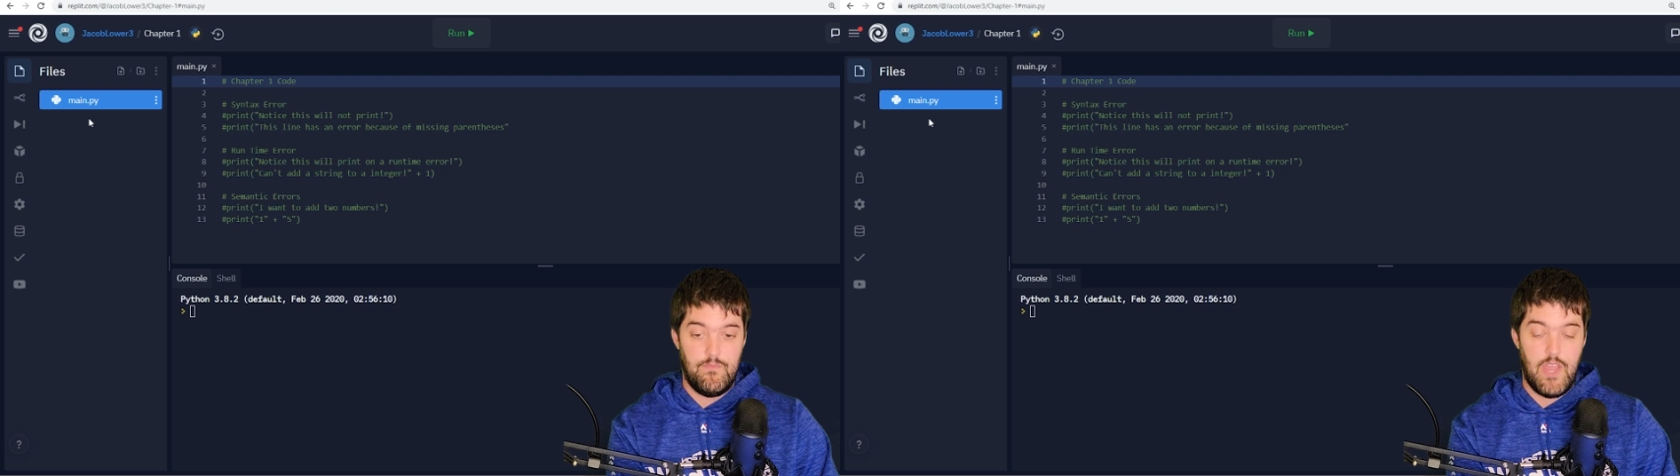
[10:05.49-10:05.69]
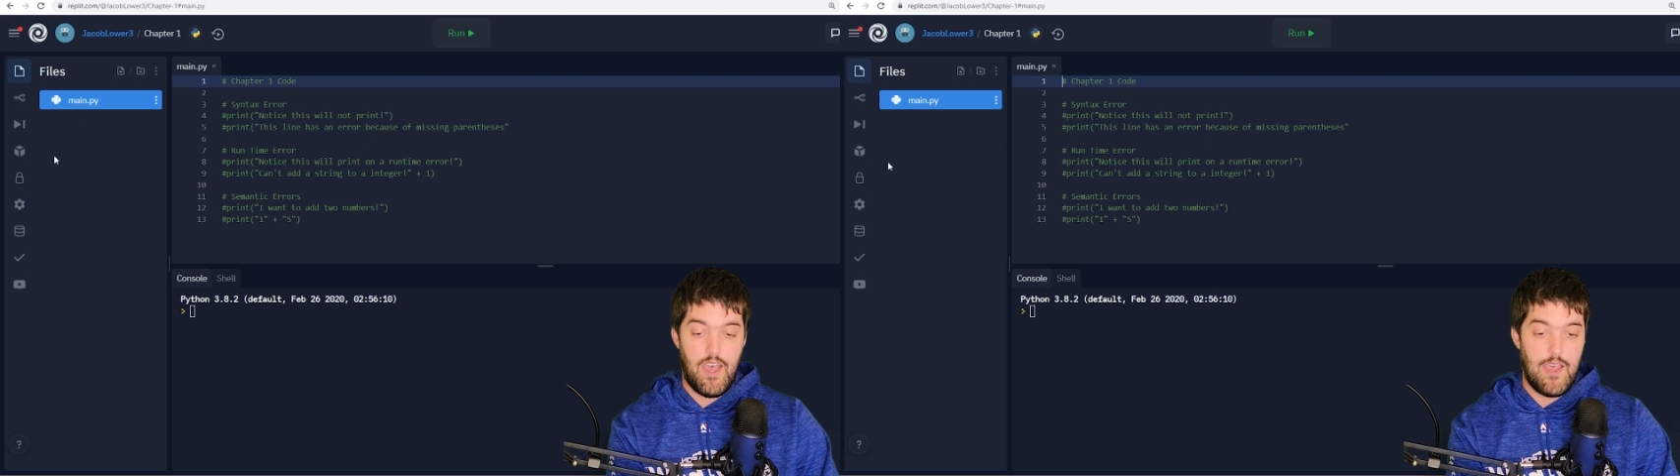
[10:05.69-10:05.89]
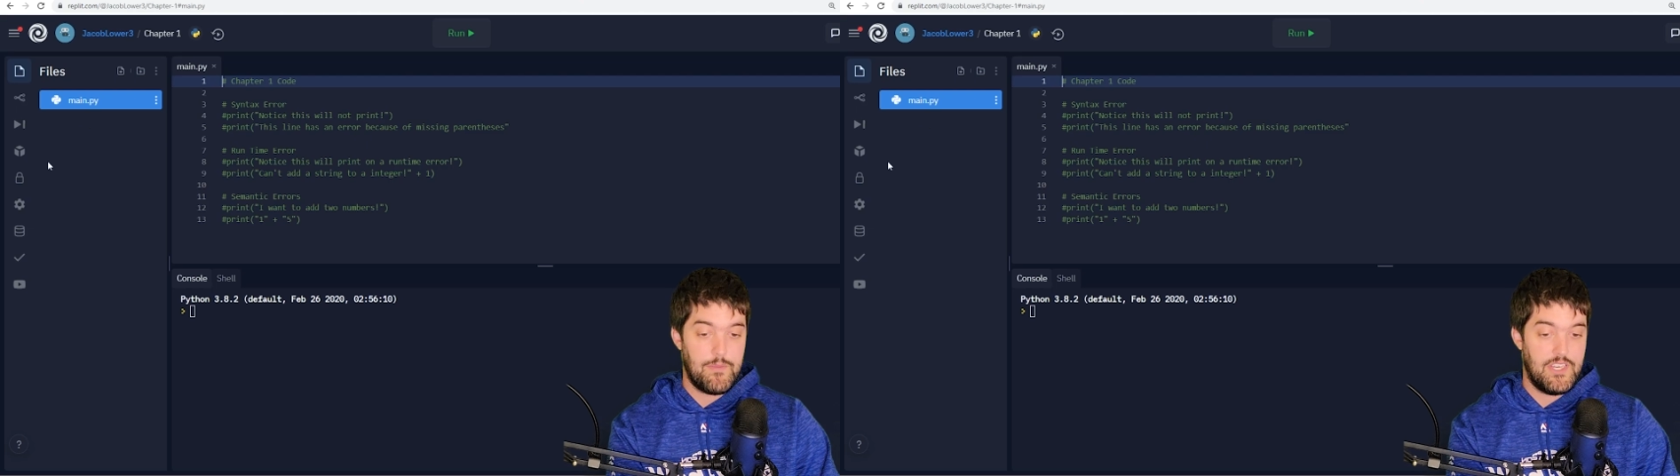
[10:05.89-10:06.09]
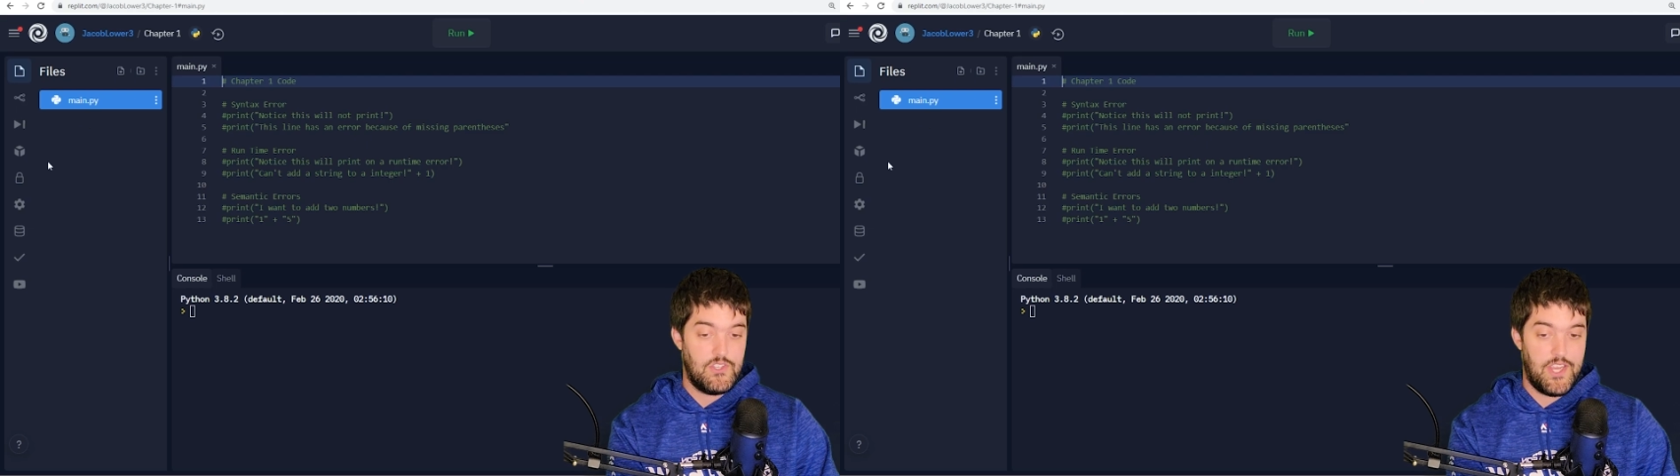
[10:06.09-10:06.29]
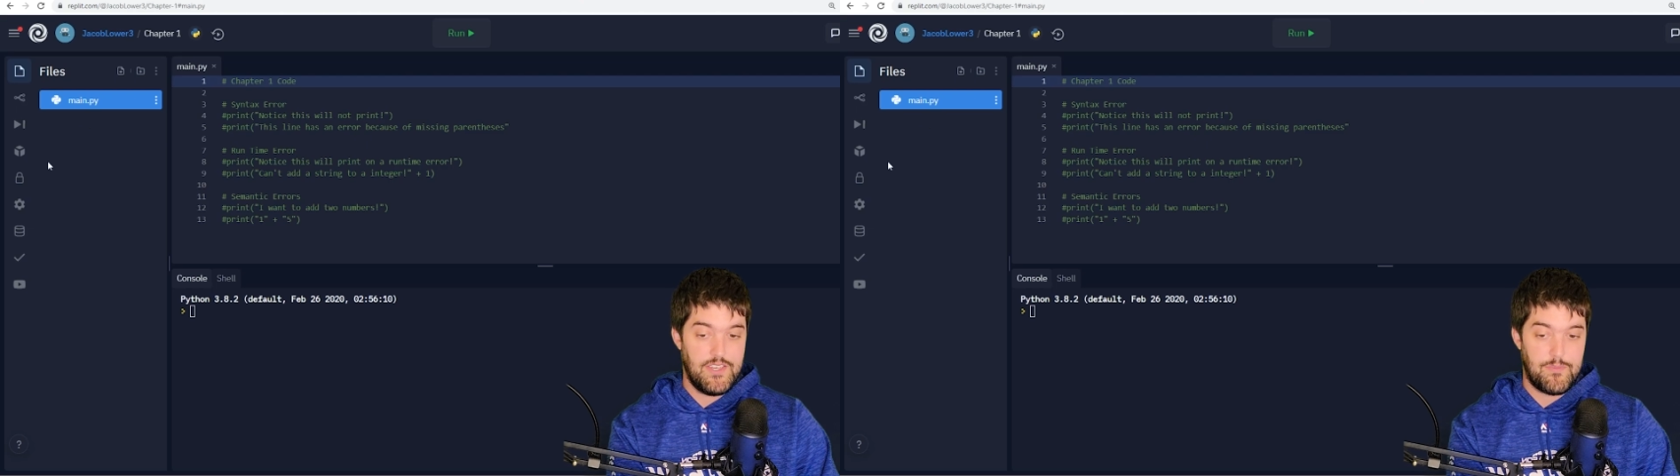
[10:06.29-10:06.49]
Now, I'm going to
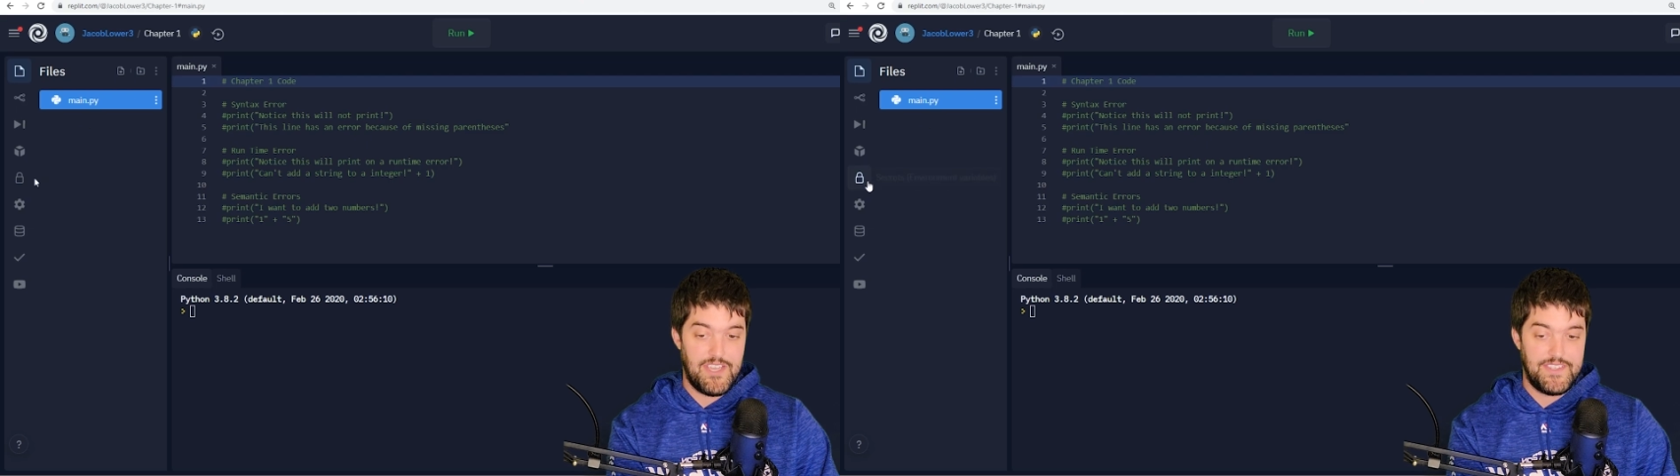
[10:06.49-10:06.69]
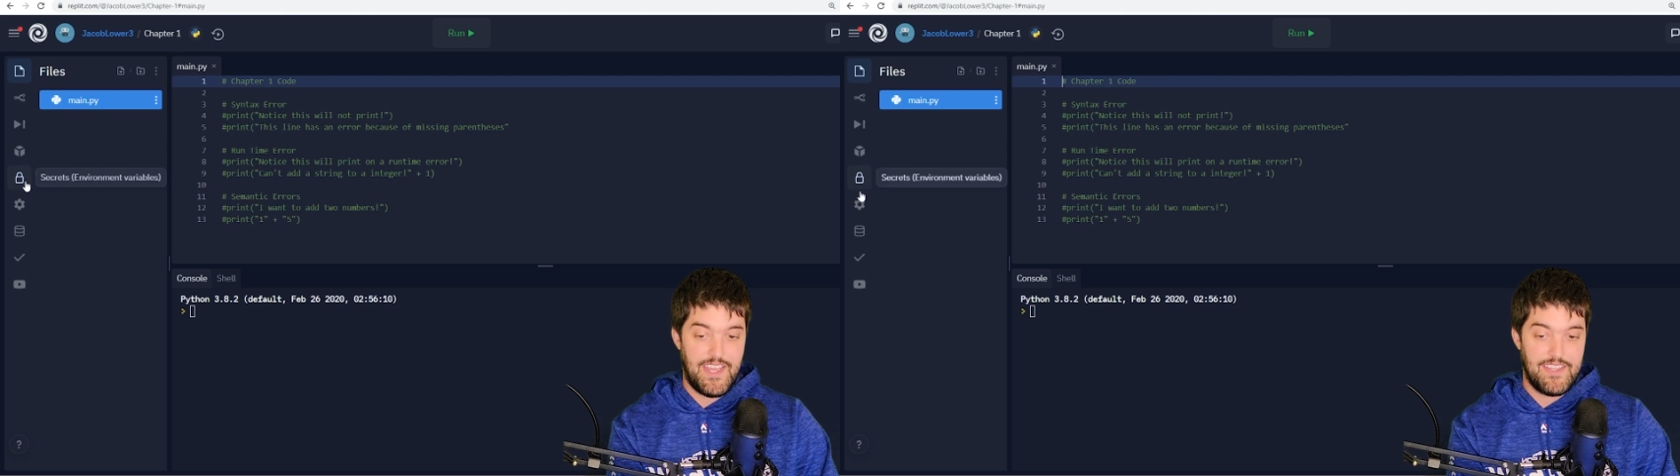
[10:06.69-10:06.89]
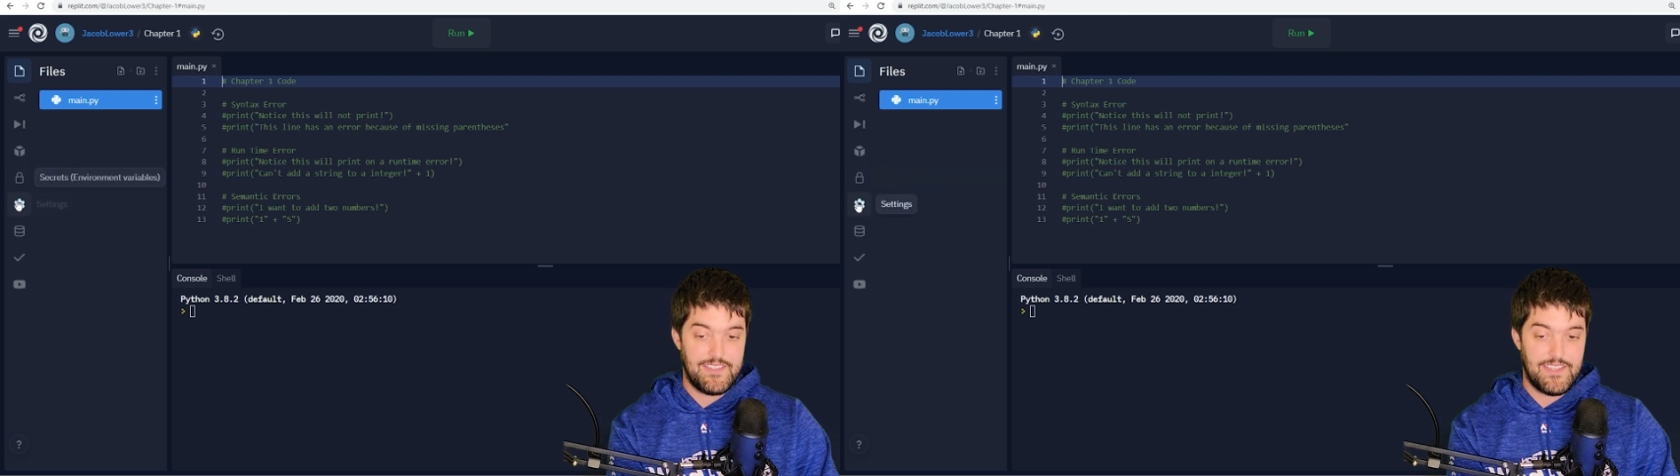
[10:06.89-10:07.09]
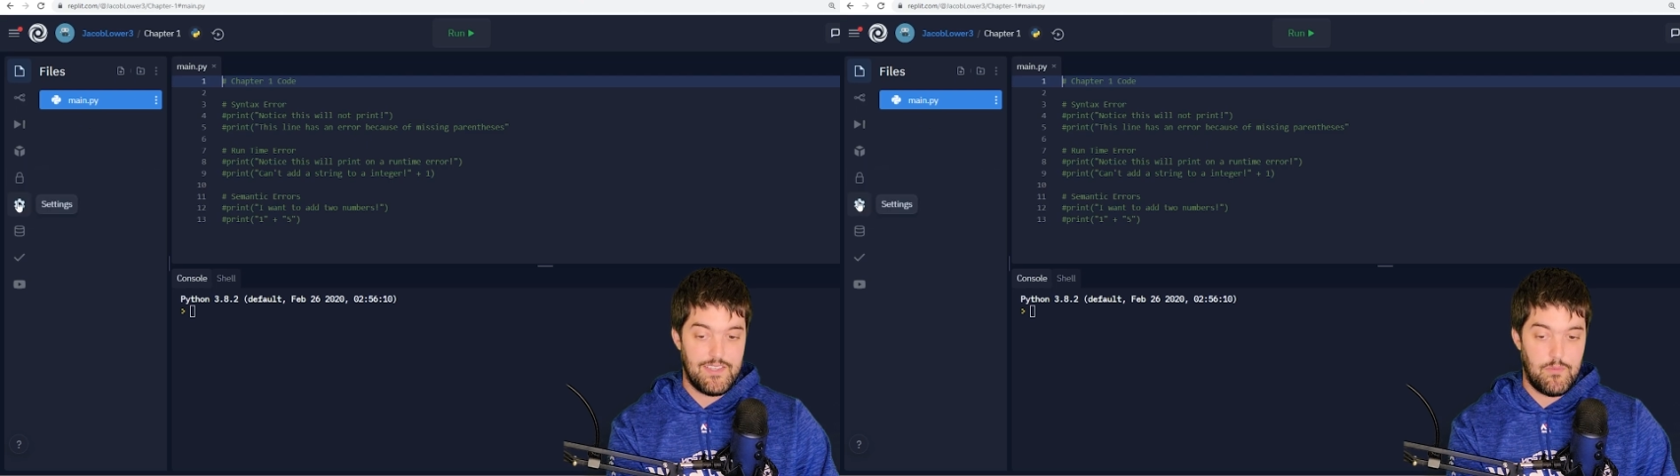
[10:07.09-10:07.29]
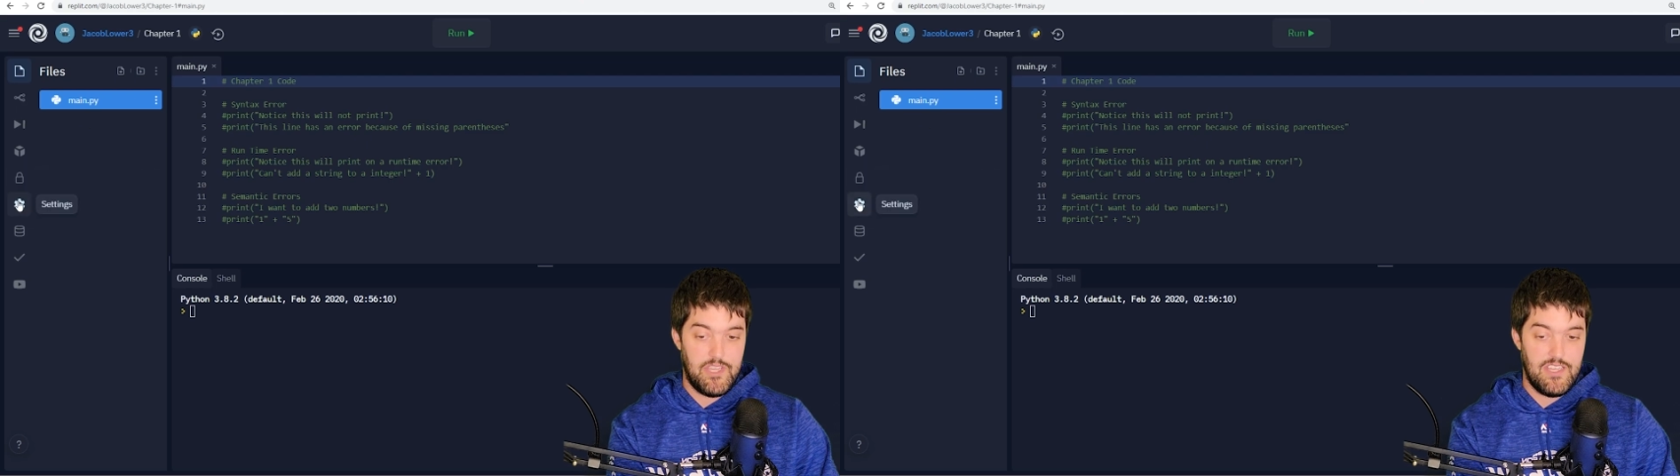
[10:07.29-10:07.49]
change my settings a
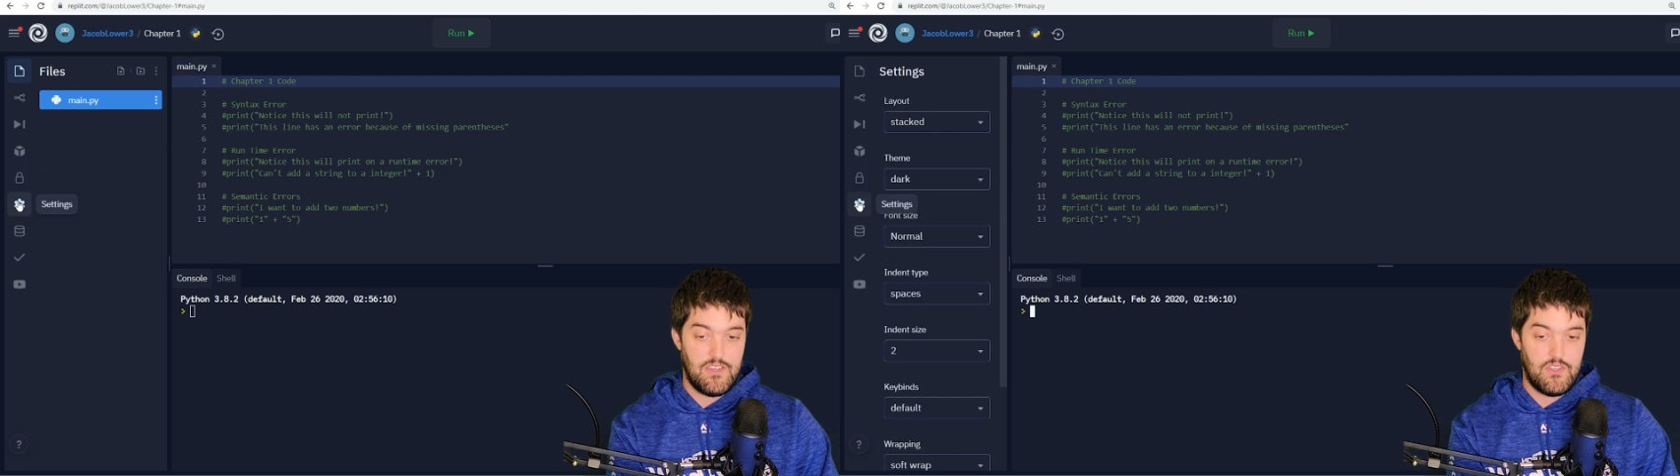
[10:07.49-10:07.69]
little bit